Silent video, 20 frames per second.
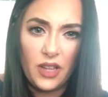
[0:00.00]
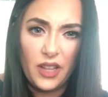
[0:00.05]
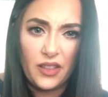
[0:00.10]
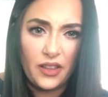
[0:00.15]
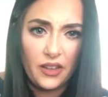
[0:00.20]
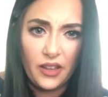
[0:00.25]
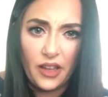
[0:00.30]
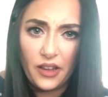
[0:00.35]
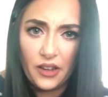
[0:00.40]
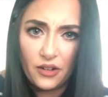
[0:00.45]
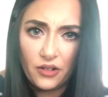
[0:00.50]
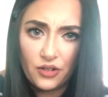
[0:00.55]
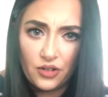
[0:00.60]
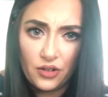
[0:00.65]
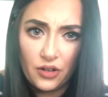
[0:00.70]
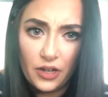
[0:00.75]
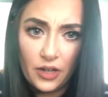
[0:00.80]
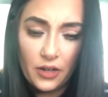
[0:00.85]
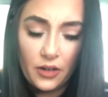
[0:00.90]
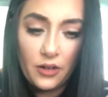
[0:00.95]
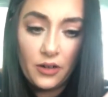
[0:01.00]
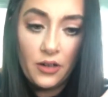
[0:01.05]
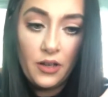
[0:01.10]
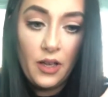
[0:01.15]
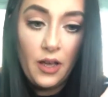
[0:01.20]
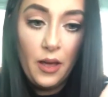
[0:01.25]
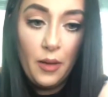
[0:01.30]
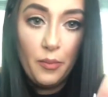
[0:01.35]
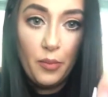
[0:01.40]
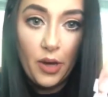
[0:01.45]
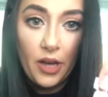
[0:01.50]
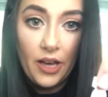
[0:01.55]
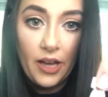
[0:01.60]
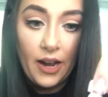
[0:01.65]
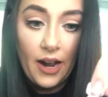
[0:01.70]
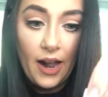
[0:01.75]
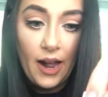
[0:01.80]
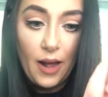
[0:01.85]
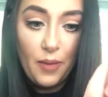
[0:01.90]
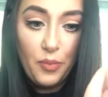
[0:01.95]
think anchor trick. But
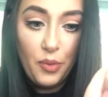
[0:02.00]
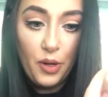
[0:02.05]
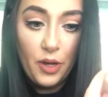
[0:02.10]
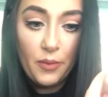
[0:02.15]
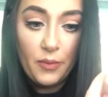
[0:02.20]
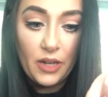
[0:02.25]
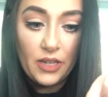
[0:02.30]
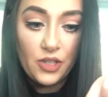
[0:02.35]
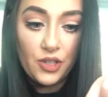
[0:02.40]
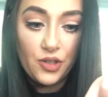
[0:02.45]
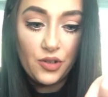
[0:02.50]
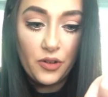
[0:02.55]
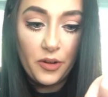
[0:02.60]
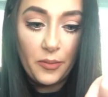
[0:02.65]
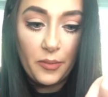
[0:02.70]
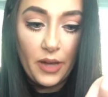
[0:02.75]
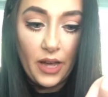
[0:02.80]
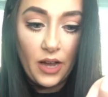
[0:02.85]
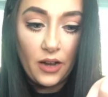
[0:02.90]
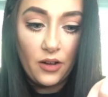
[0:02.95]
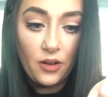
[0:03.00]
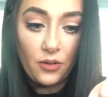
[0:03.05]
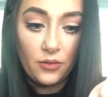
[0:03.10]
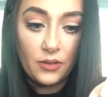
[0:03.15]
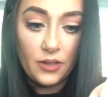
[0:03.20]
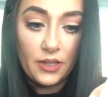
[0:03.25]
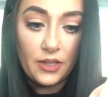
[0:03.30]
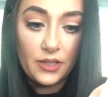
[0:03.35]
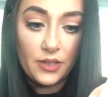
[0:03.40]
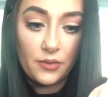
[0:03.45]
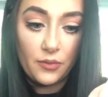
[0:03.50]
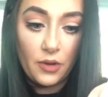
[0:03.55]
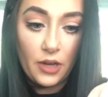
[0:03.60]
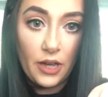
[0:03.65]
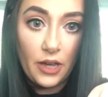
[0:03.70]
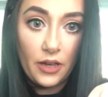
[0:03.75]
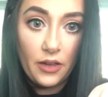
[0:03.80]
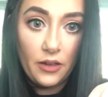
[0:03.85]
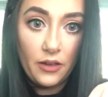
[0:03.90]
I put my strip back on this way.